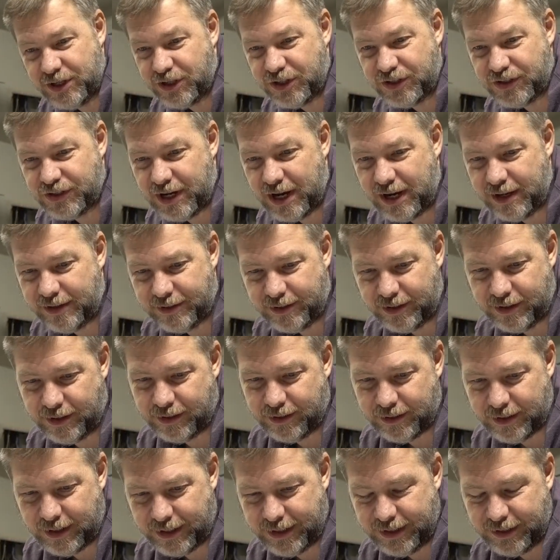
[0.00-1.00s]
just sat
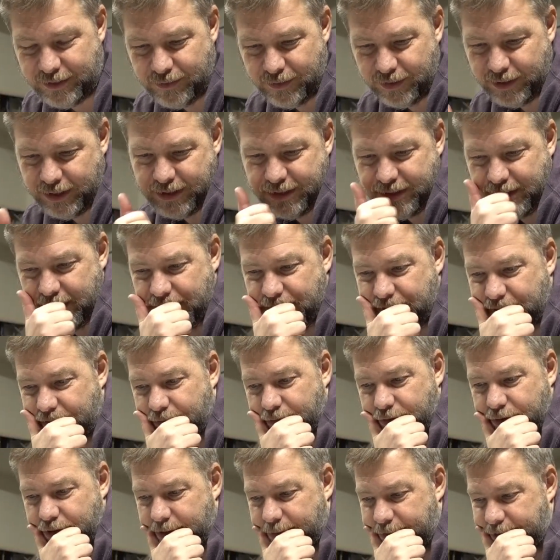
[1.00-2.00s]
there. I didn't really touch it
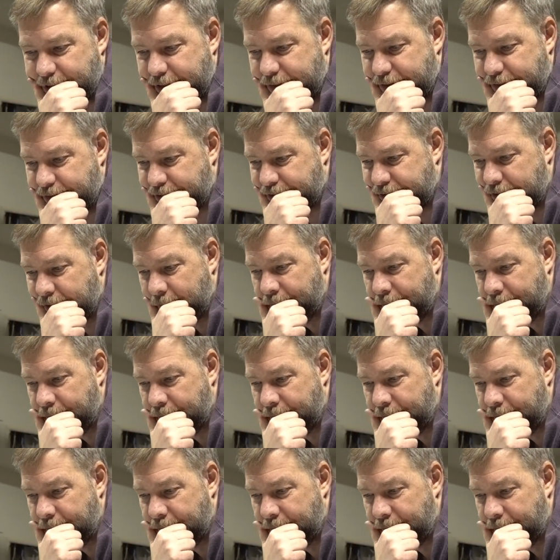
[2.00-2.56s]
for a number of years.